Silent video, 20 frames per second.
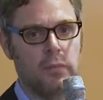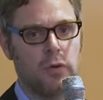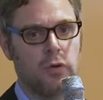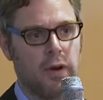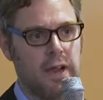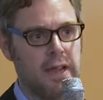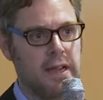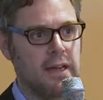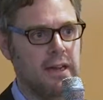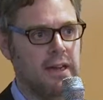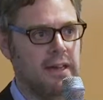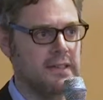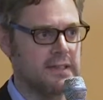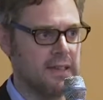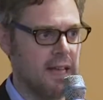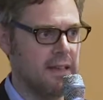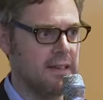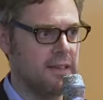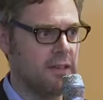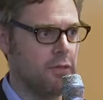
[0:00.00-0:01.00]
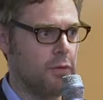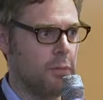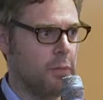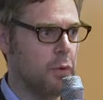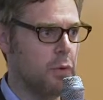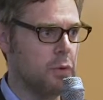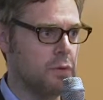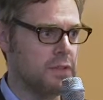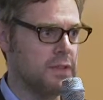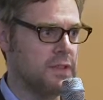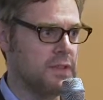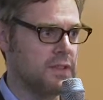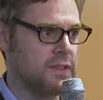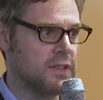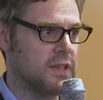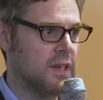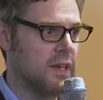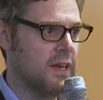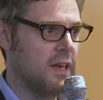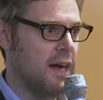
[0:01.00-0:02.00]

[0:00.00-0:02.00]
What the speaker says: great and talented reporters.